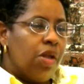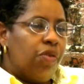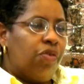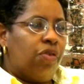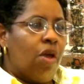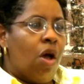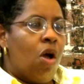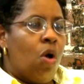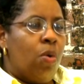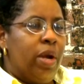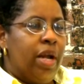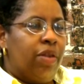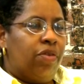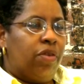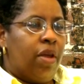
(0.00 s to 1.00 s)
So
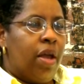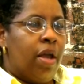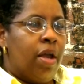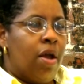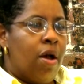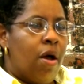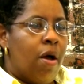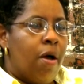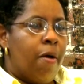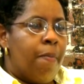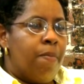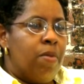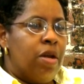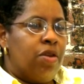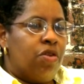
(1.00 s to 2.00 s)
it's
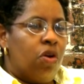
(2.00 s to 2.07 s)
in